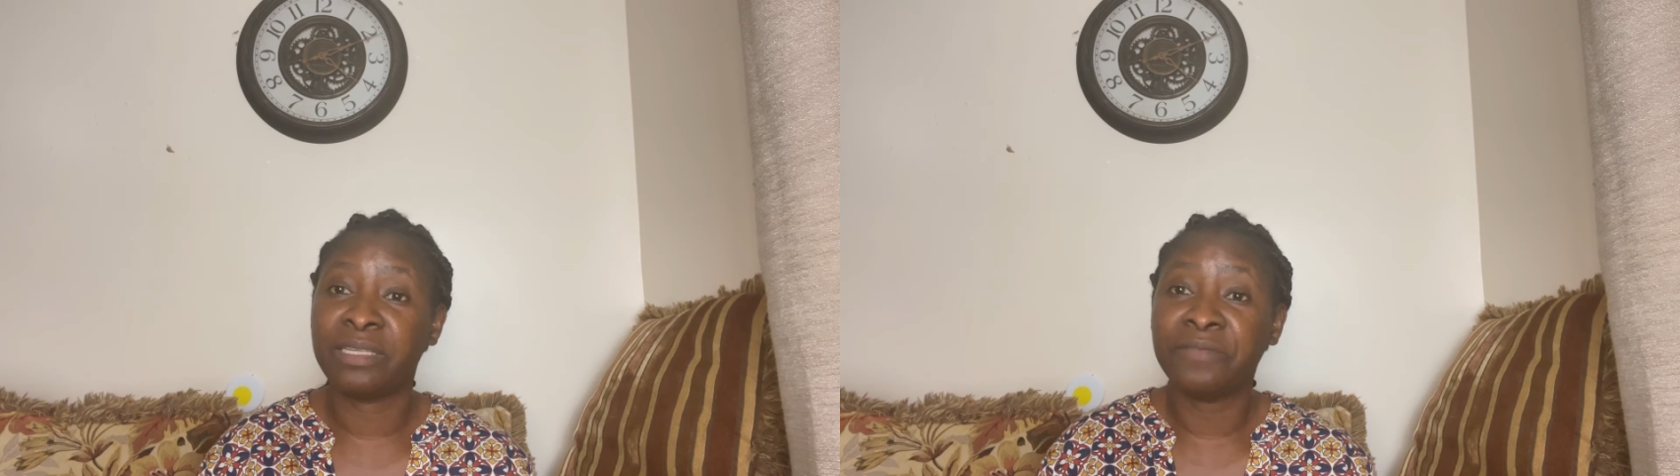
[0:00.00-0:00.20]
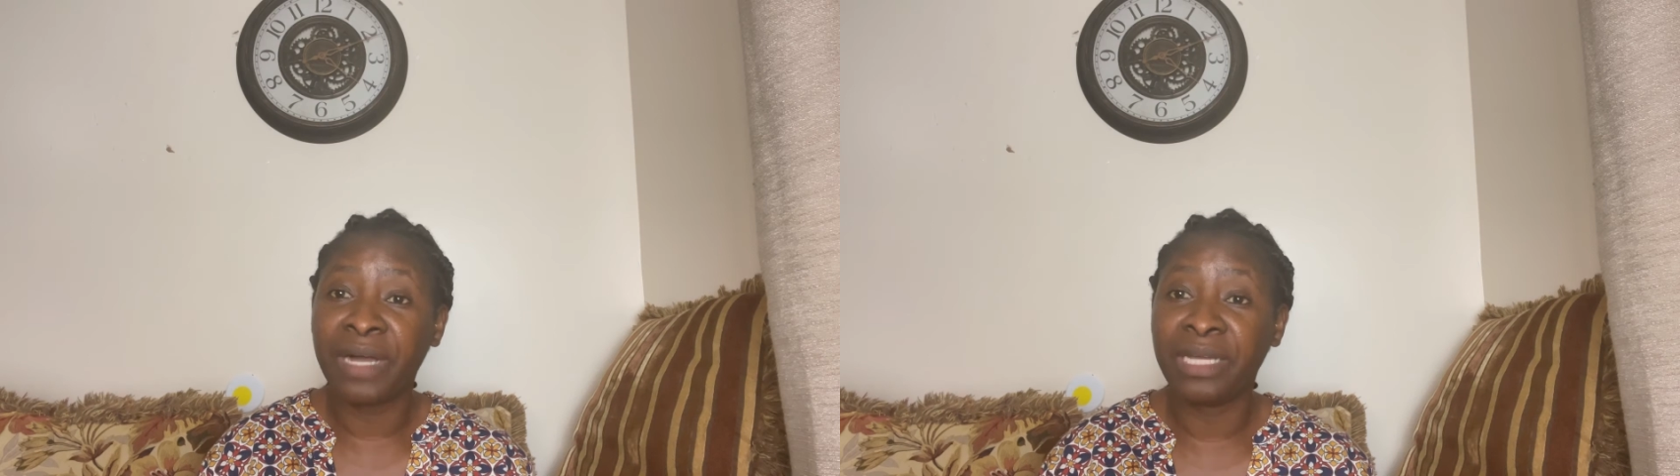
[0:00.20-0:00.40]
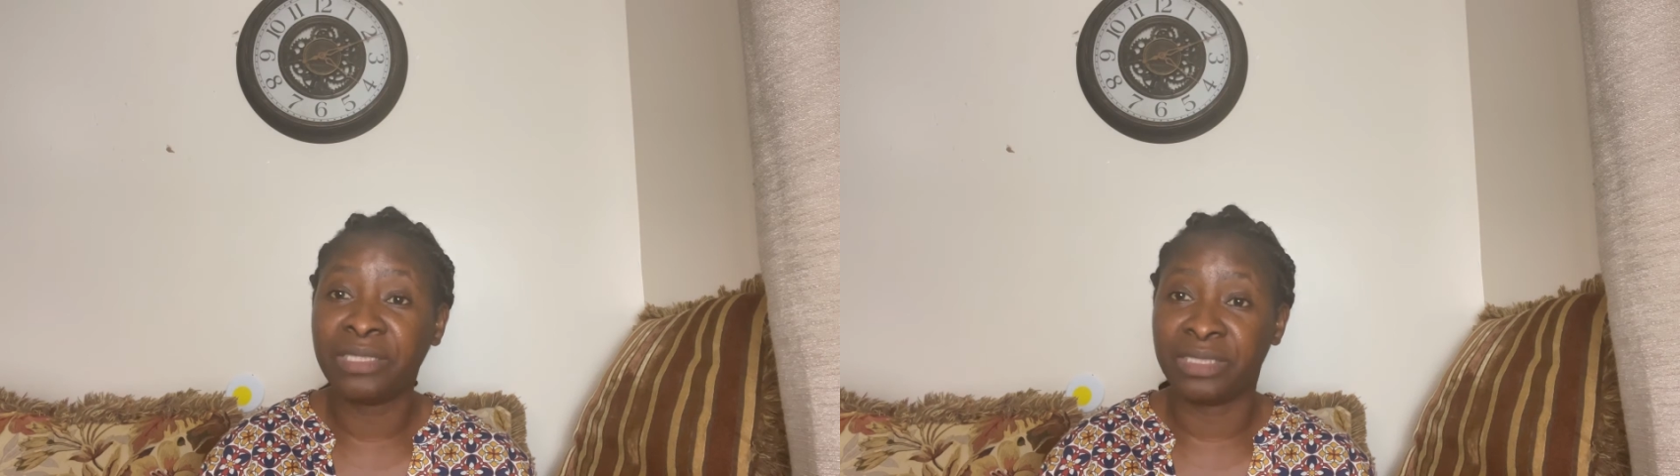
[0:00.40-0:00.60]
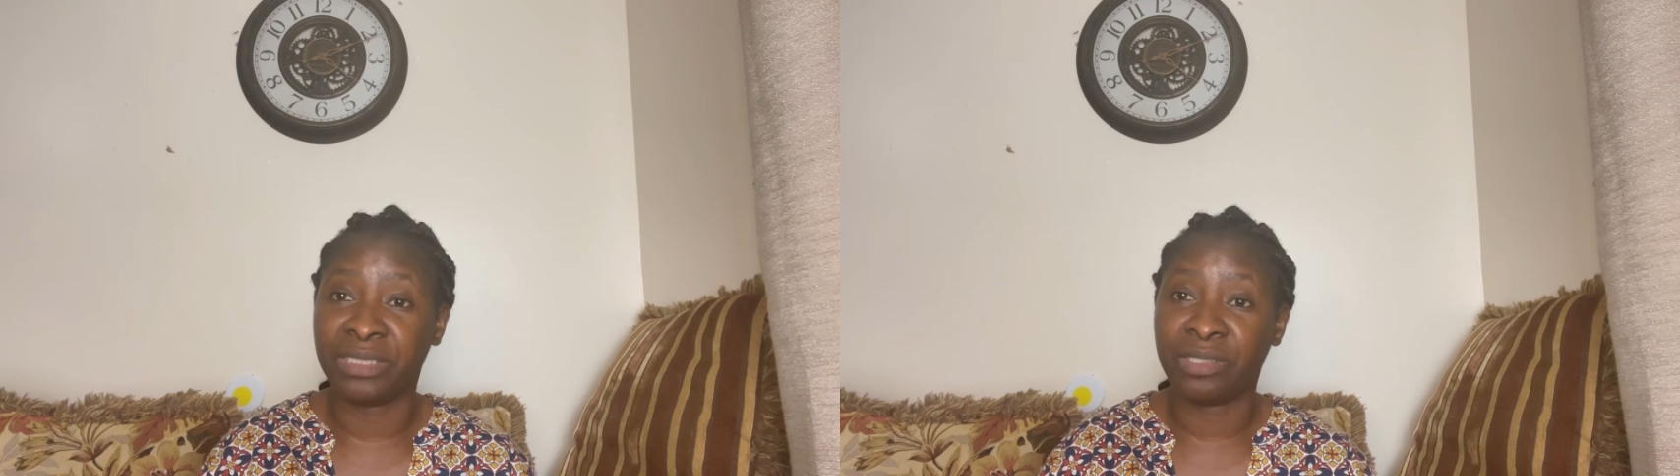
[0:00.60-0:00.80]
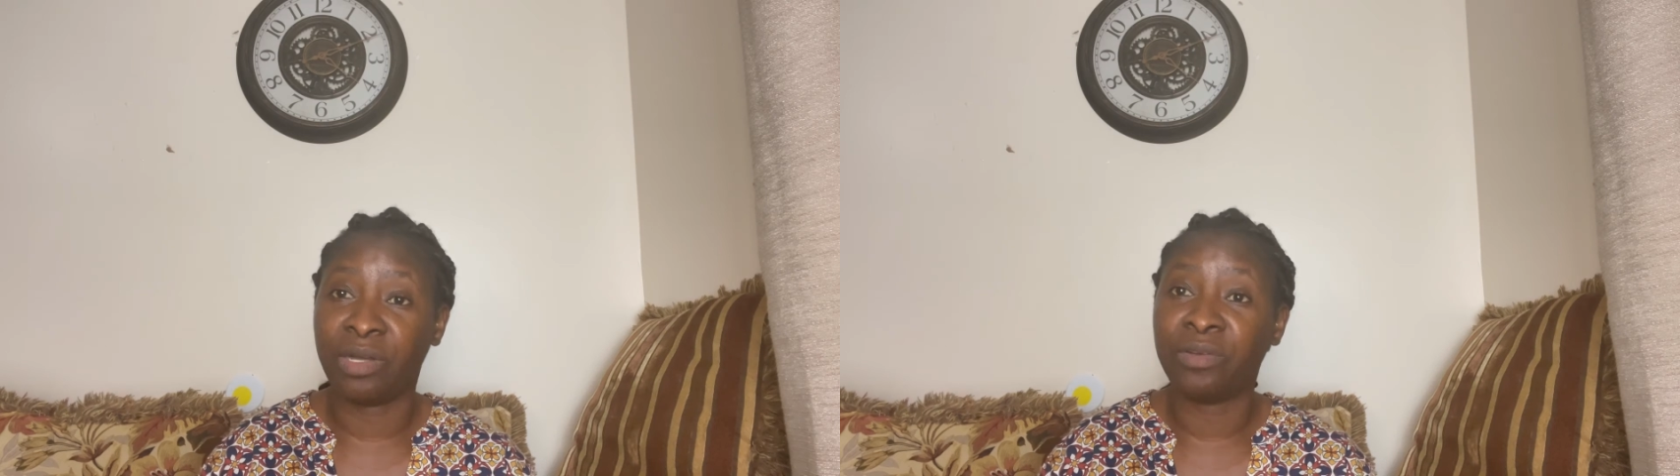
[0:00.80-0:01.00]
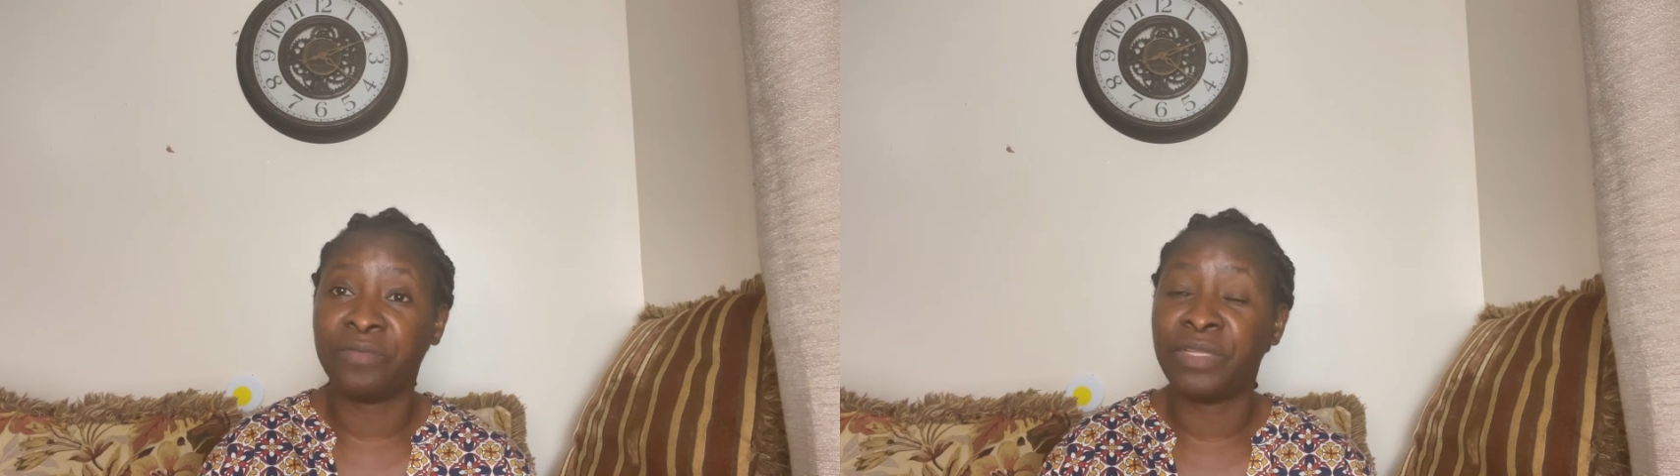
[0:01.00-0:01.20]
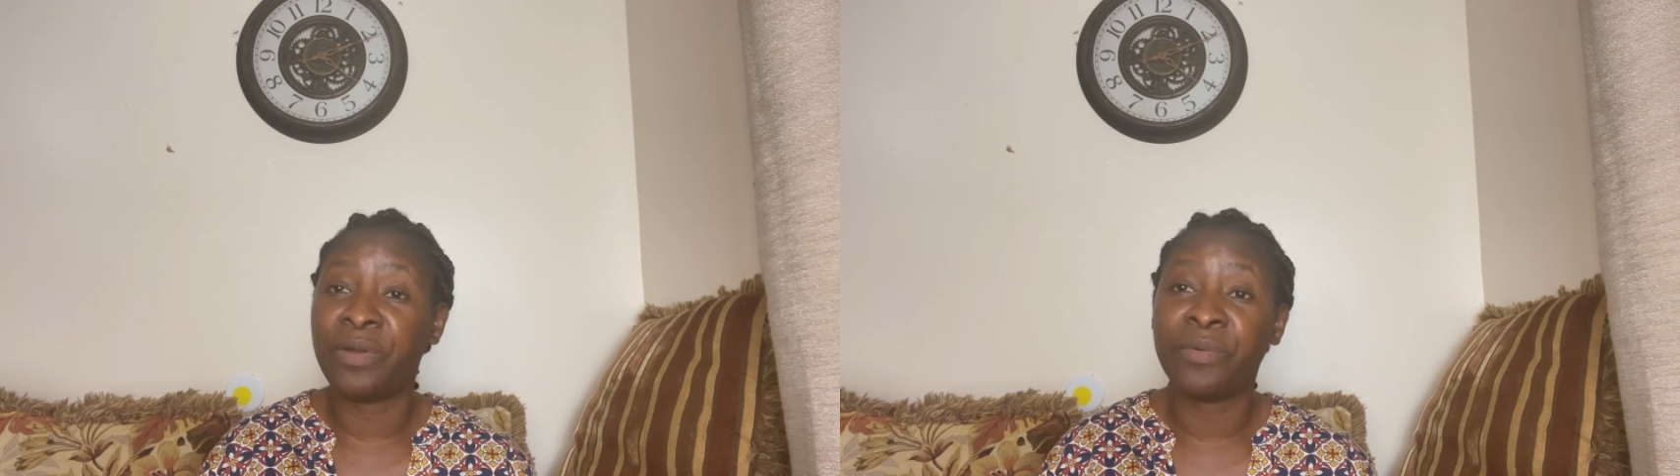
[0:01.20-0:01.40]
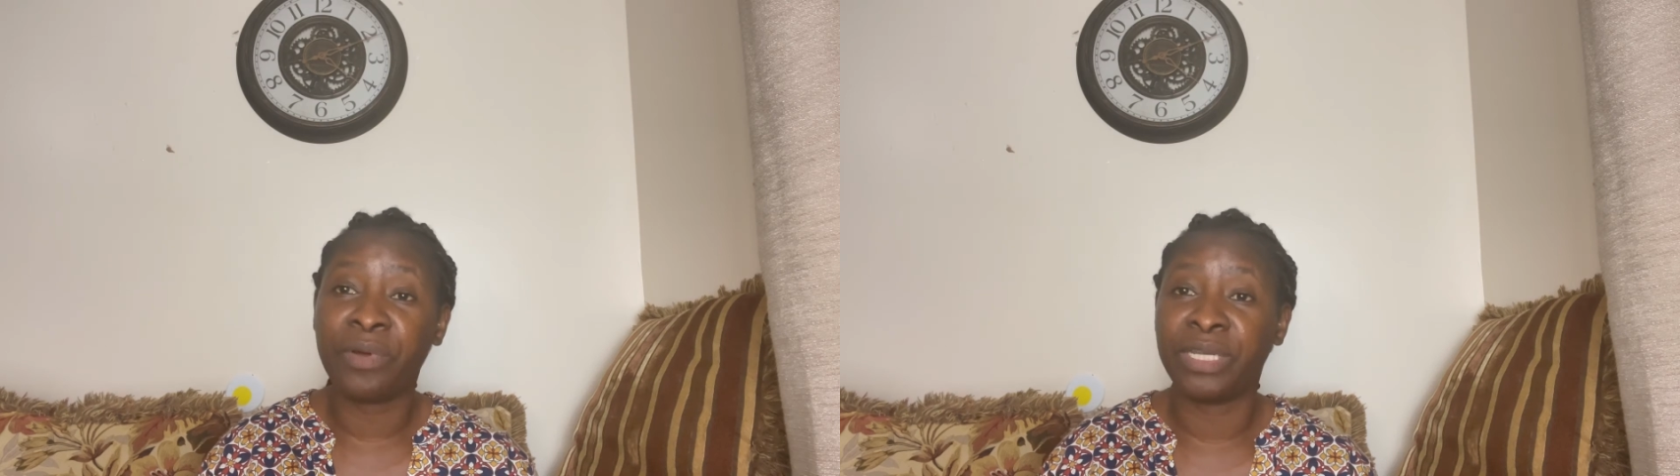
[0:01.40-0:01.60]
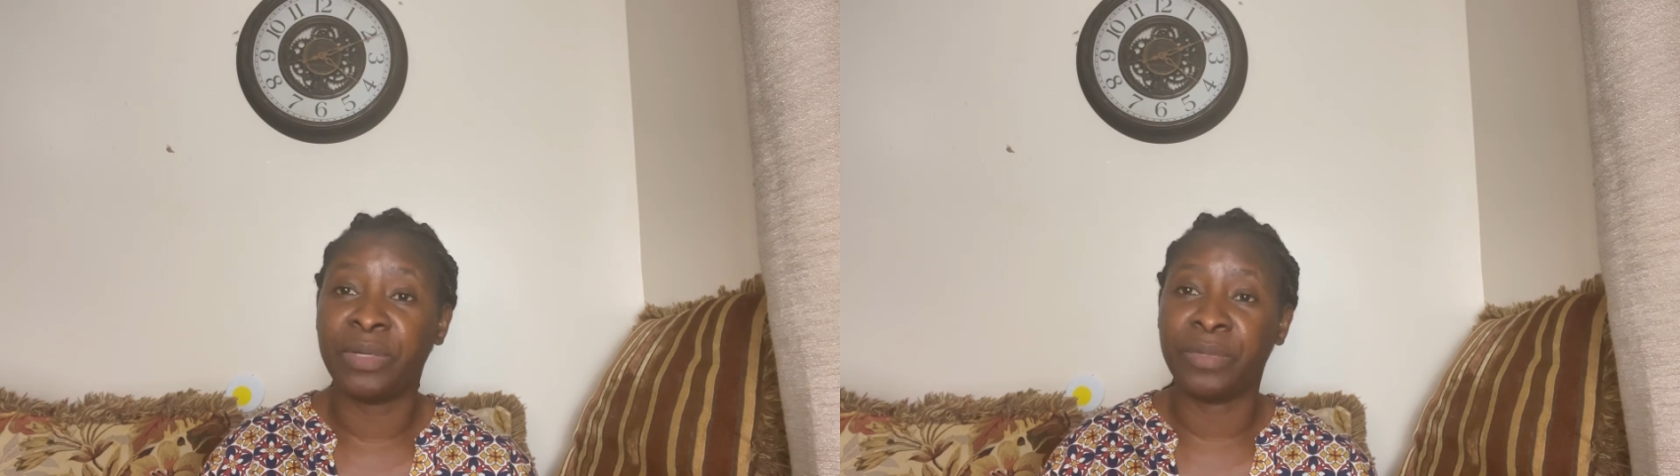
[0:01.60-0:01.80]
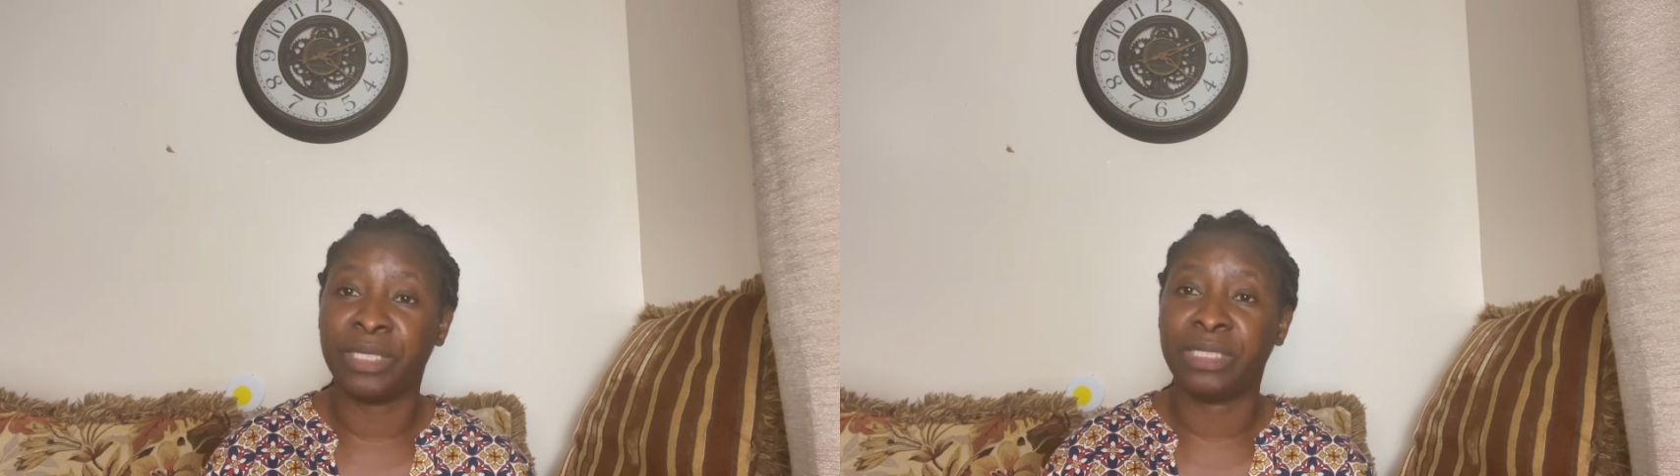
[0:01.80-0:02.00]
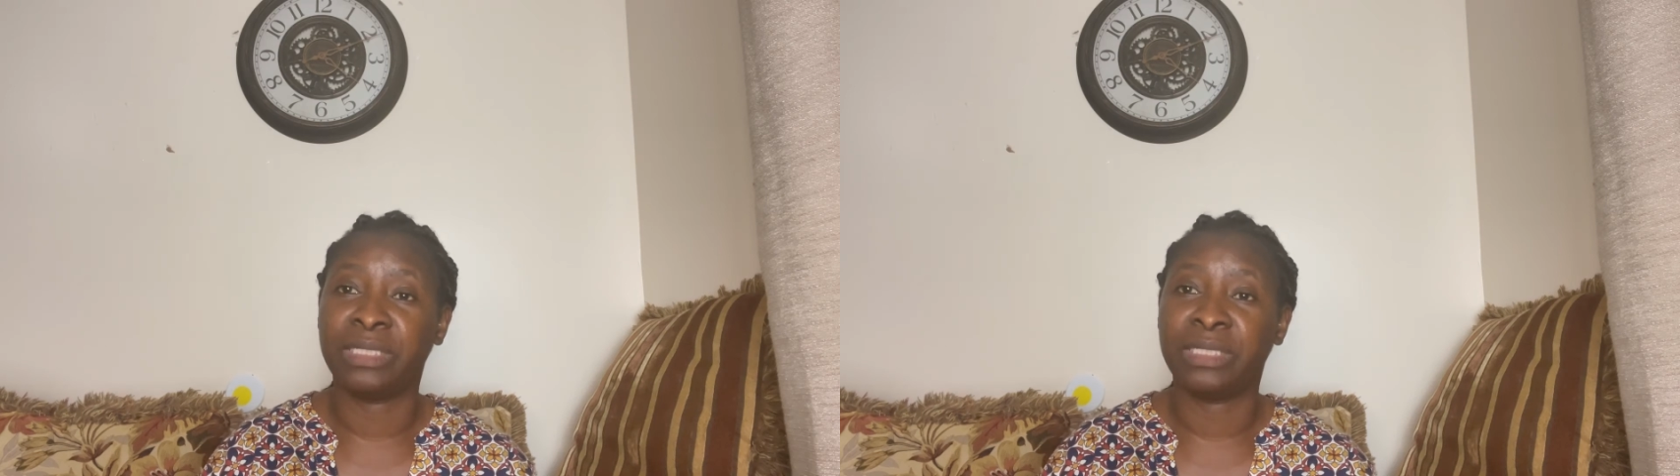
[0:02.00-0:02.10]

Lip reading: vanish. All of them run away.